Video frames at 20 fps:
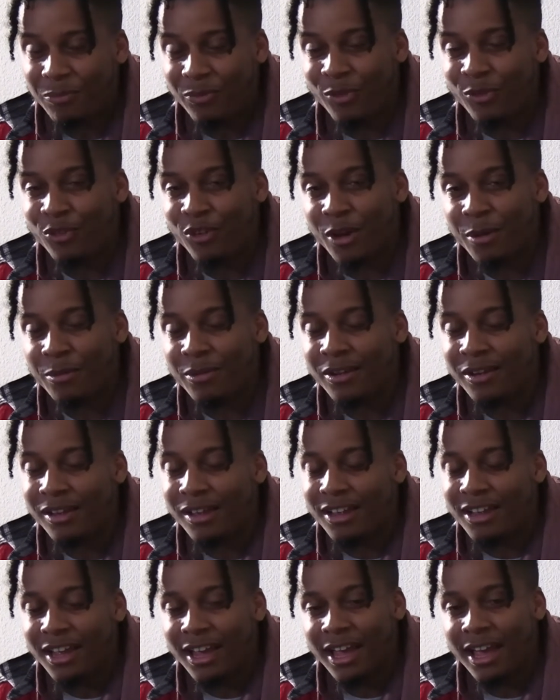You feel
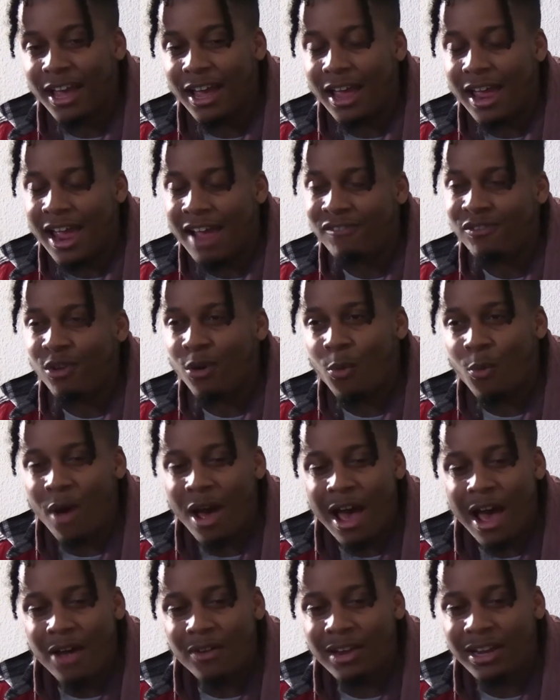me? And after a
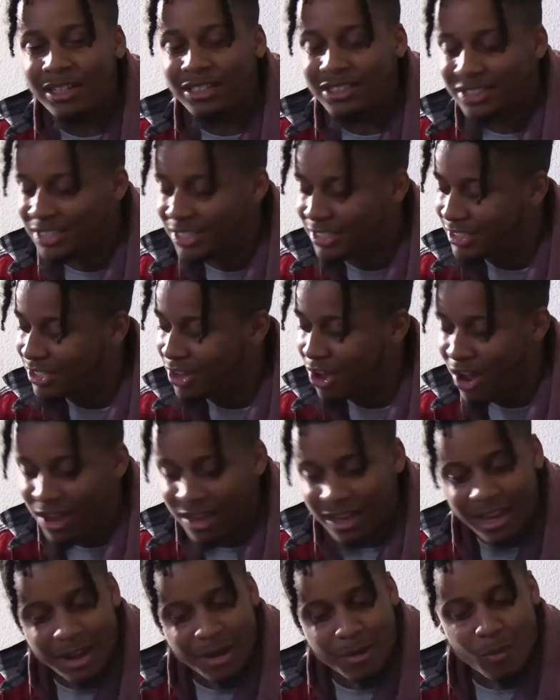while, they just
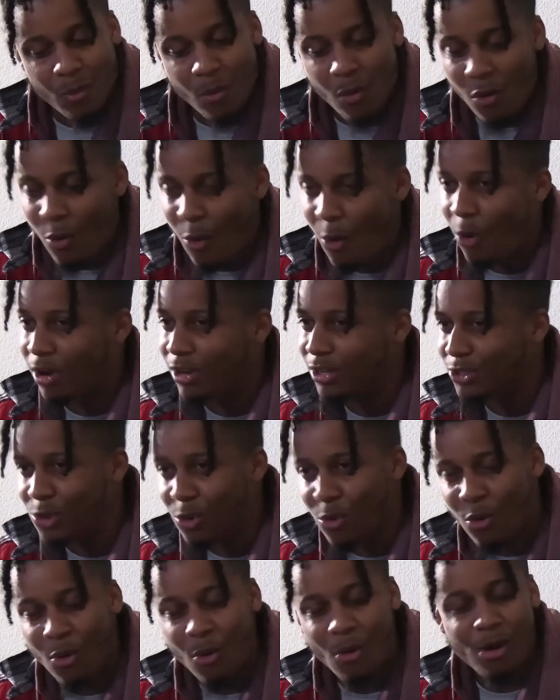started getting wore and
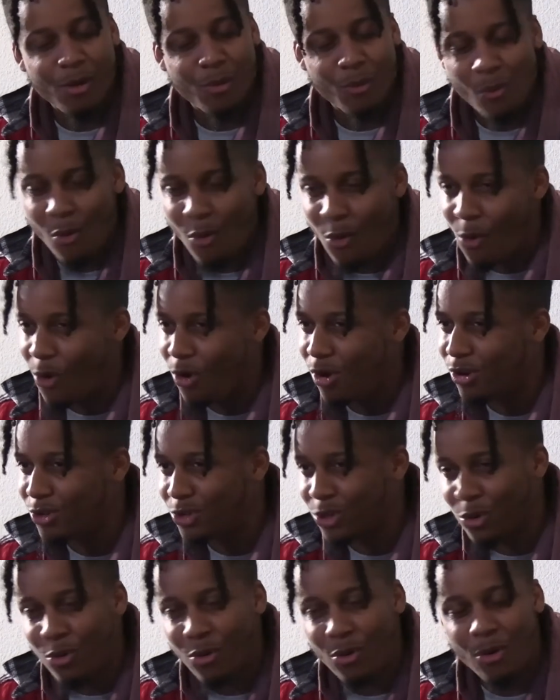tore and wore
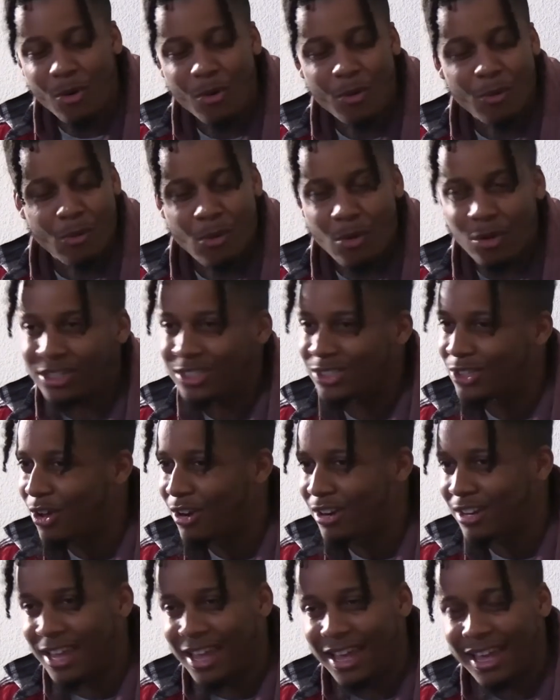and tore. Water
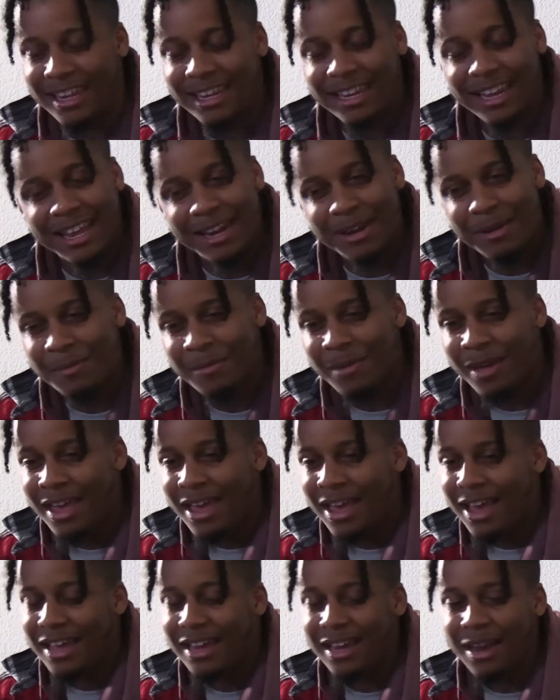started getting in them.
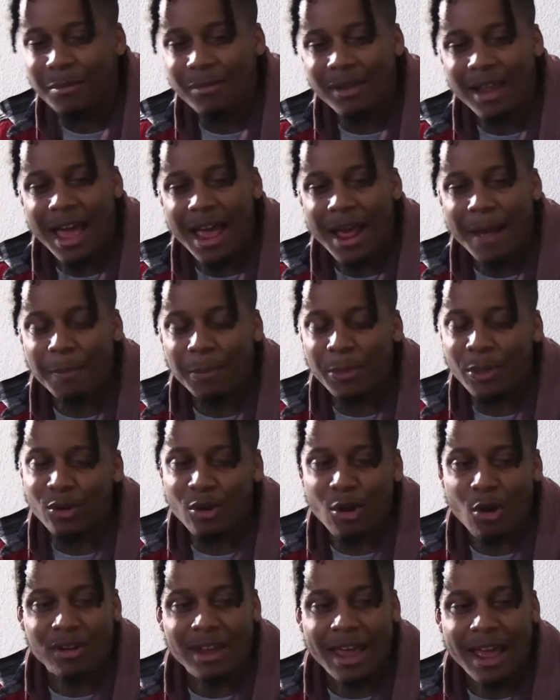And I'm like, you
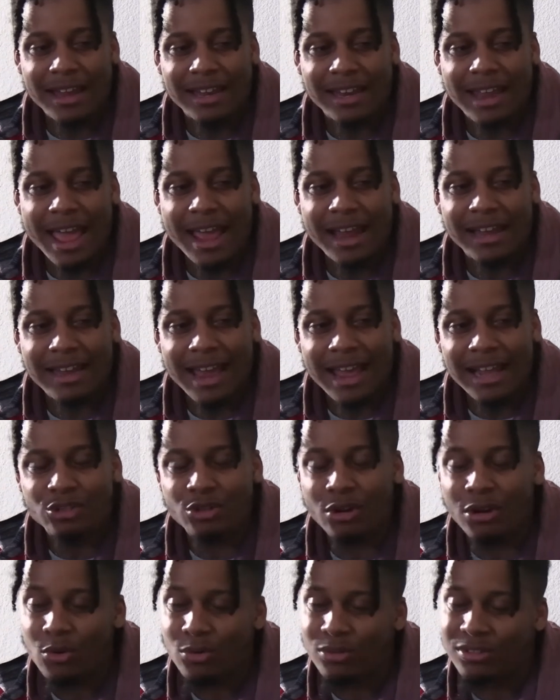know, that that that
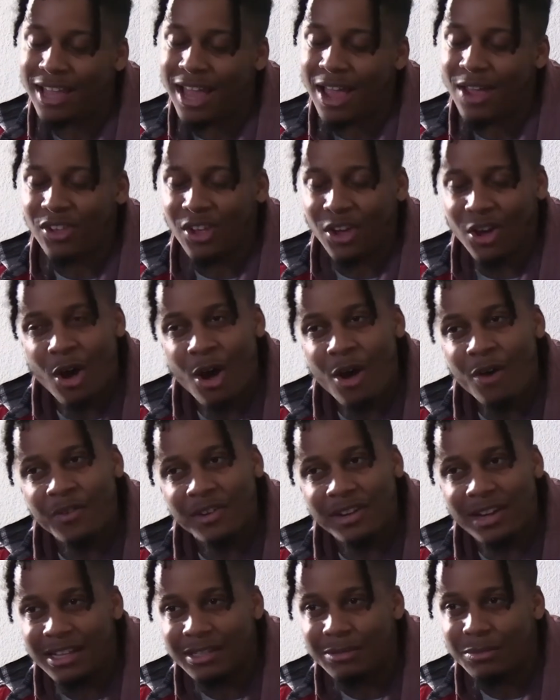trickles down your
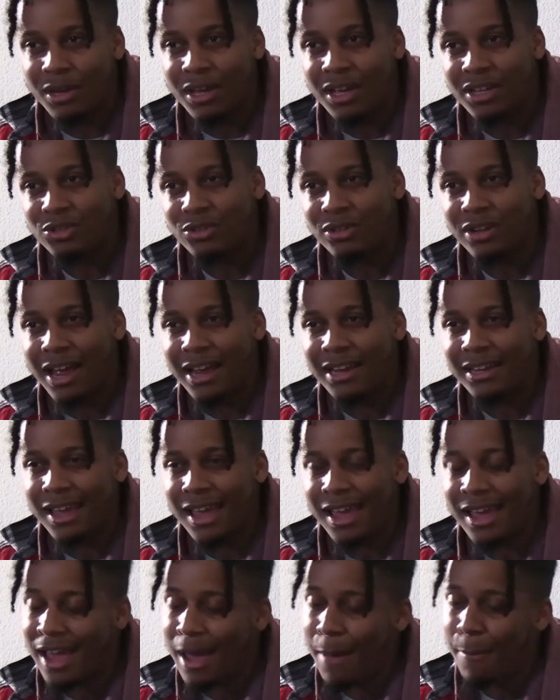confidence because you're like,
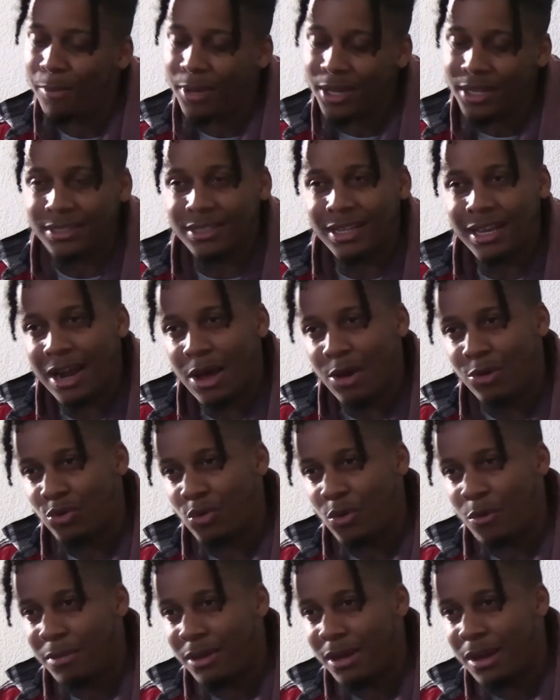dang, I've been said I was
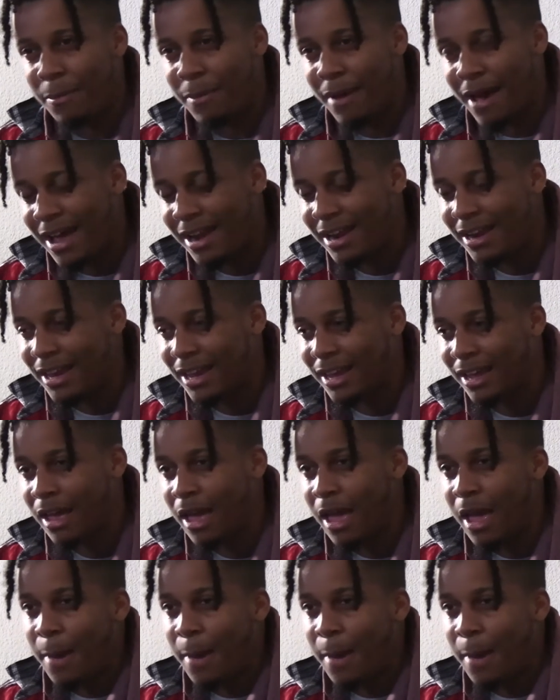gonna be up out of here,